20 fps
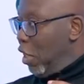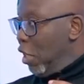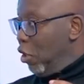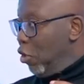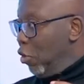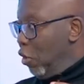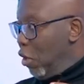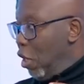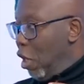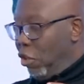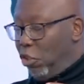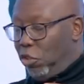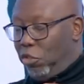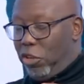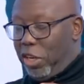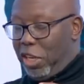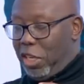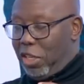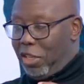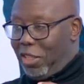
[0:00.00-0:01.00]
their star
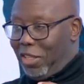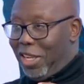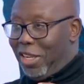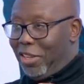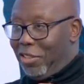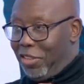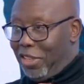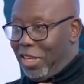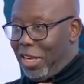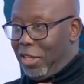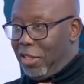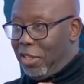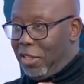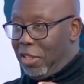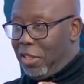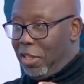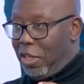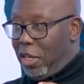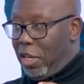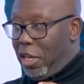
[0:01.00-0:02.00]
striker
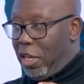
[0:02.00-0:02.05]
Sunset.